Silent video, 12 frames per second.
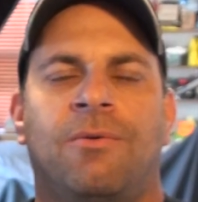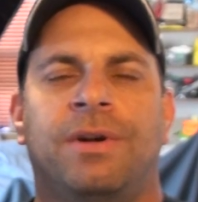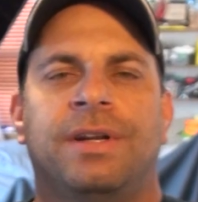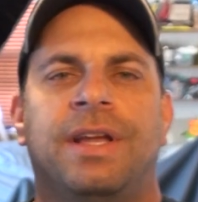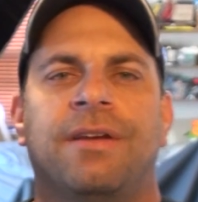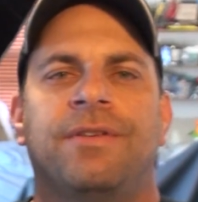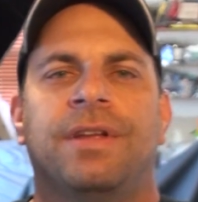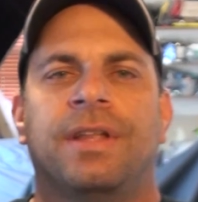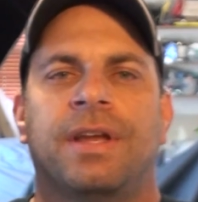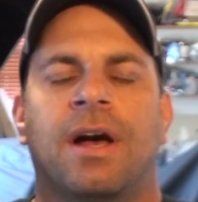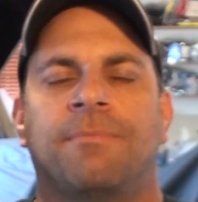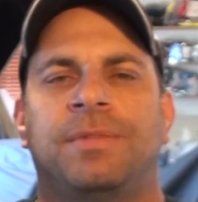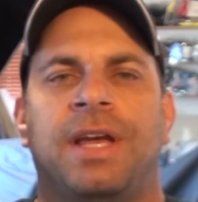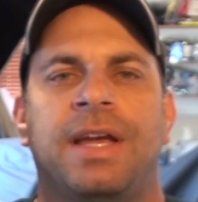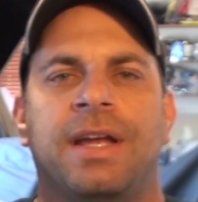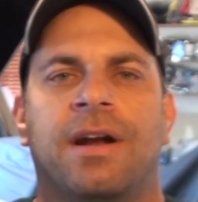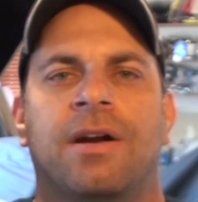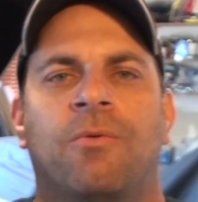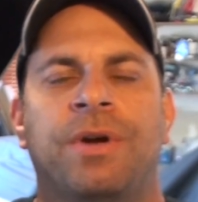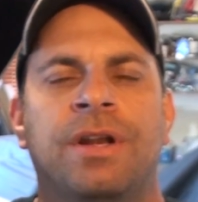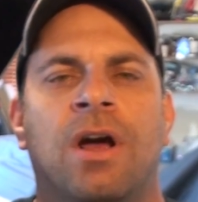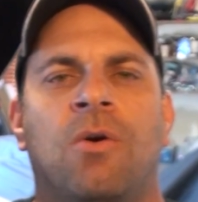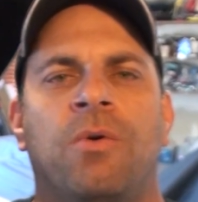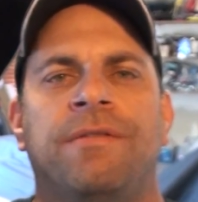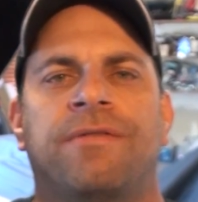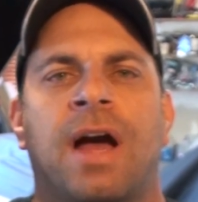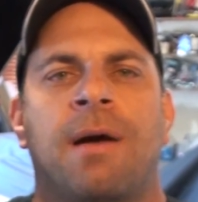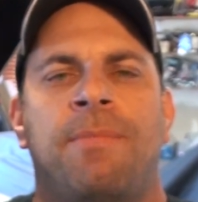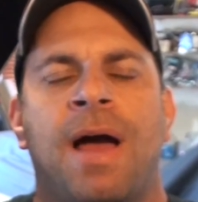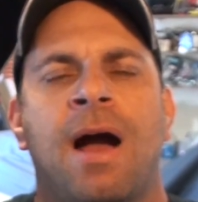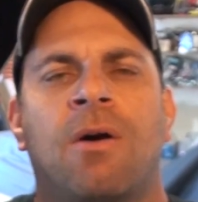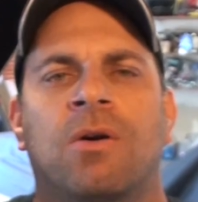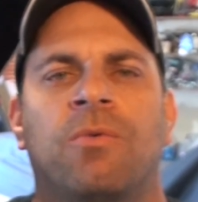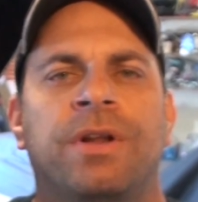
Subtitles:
I wanted to give you the update here. We know we've got power.